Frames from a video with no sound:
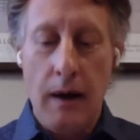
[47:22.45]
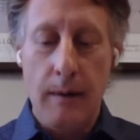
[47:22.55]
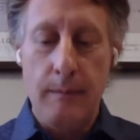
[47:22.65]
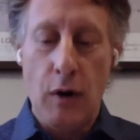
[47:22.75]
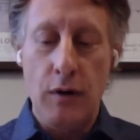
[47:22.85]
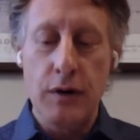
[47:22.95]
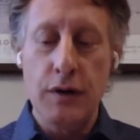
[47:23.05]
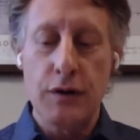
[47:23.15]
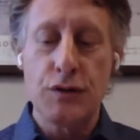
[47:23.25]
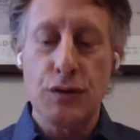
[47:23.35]

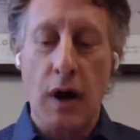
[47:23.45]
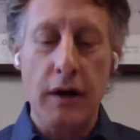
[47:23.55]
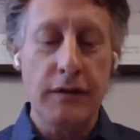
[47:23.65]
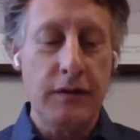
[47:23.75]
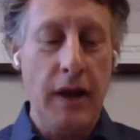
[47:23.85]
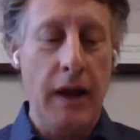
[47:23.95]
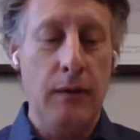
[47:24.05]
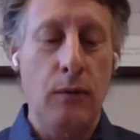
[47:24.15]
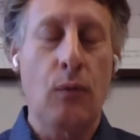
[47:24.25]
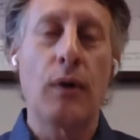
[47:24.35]
earn your trust
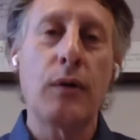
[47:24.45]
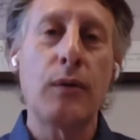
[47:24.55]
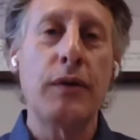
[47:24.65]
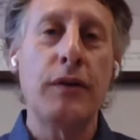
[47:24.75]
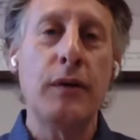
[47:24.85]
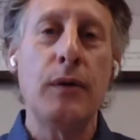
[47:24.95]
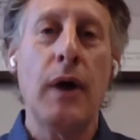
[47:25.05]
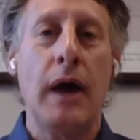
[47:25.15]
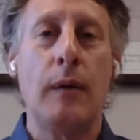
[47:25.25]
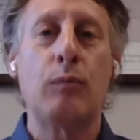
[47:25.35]
and work with
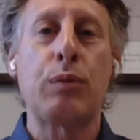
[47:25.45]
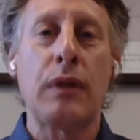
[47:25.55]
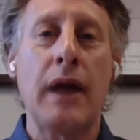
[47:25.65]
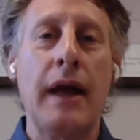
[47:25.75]
you and